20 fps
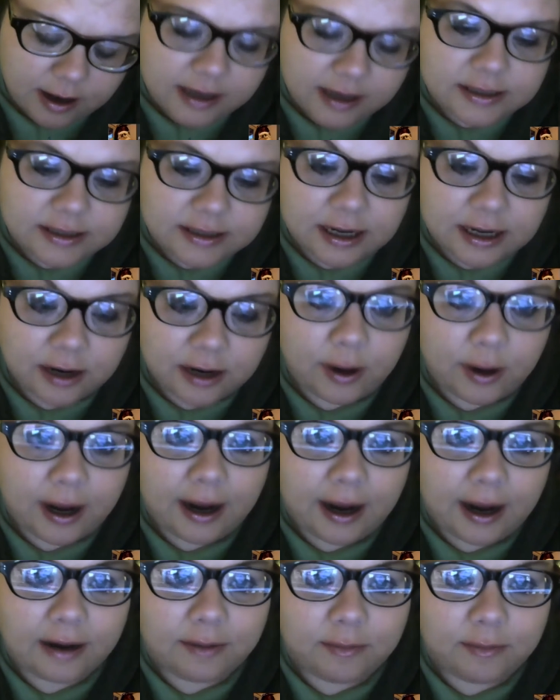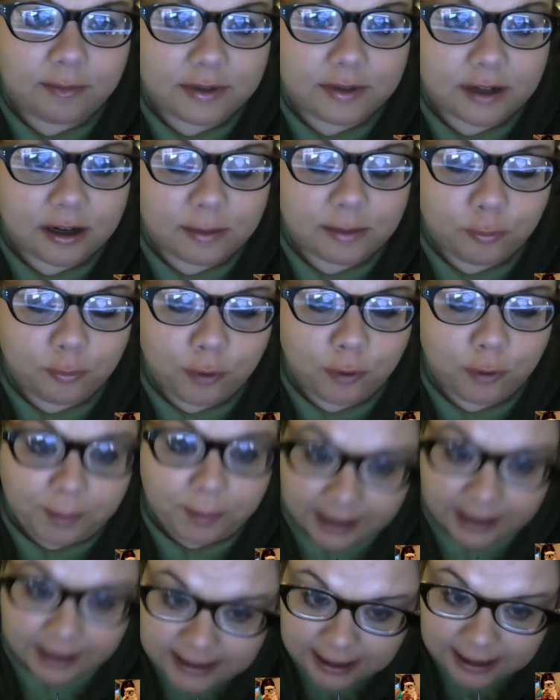So
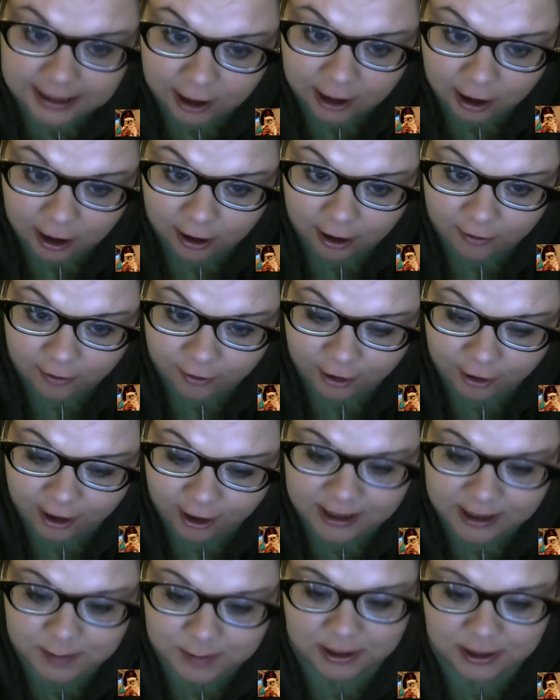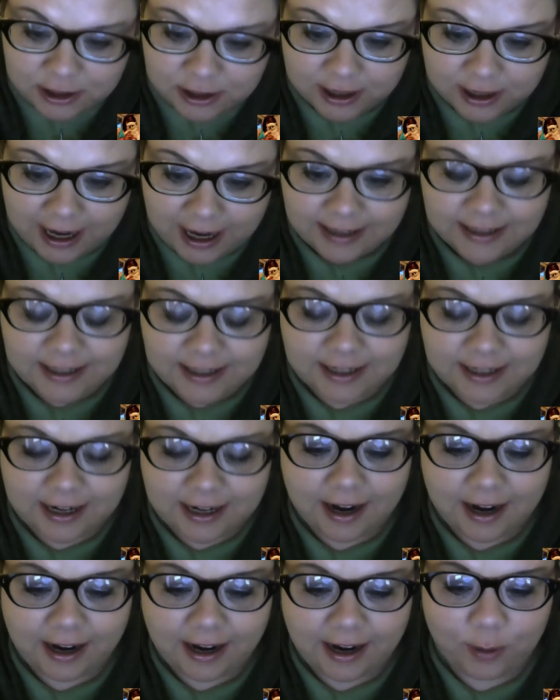replacing her for our special guest
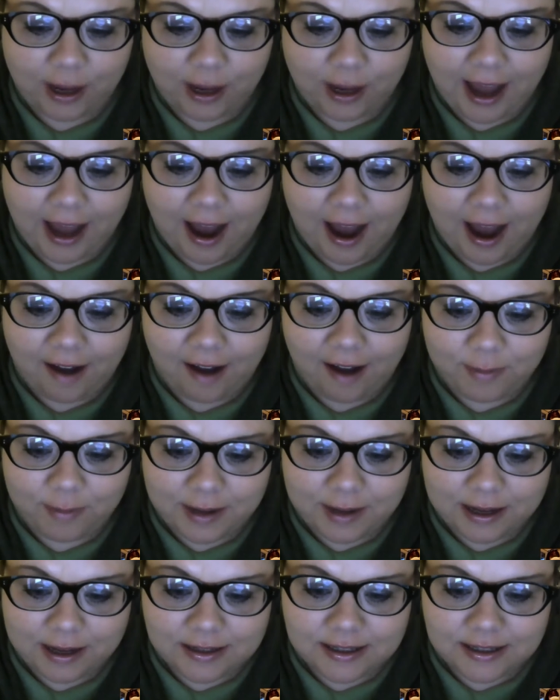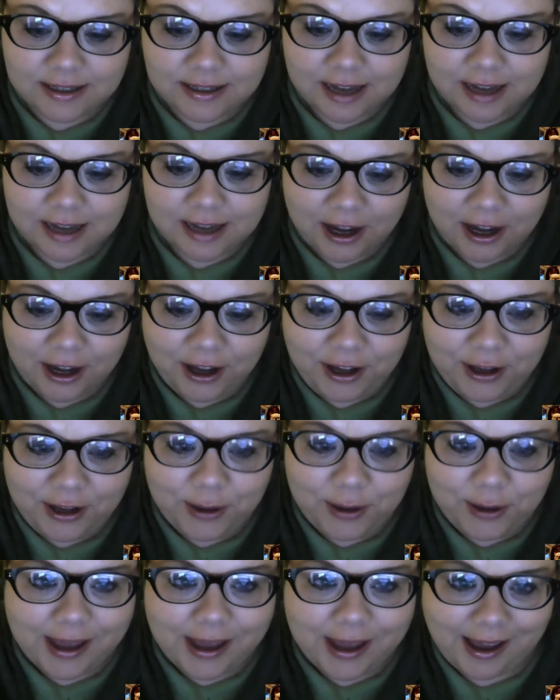tonight, we have Miss
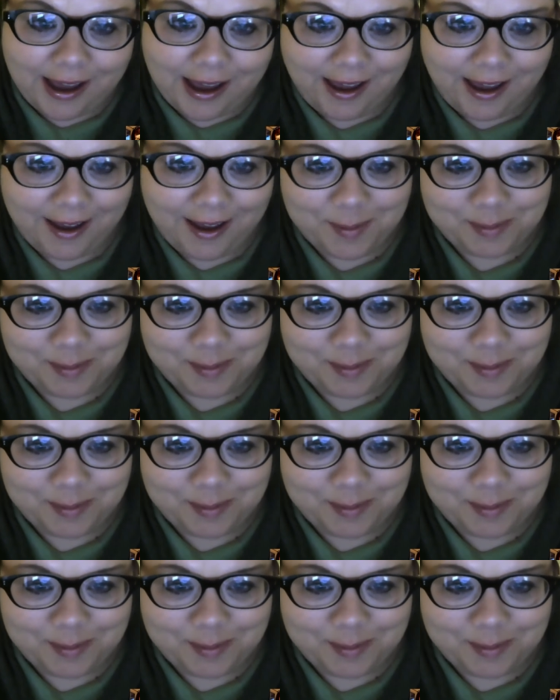Yuki.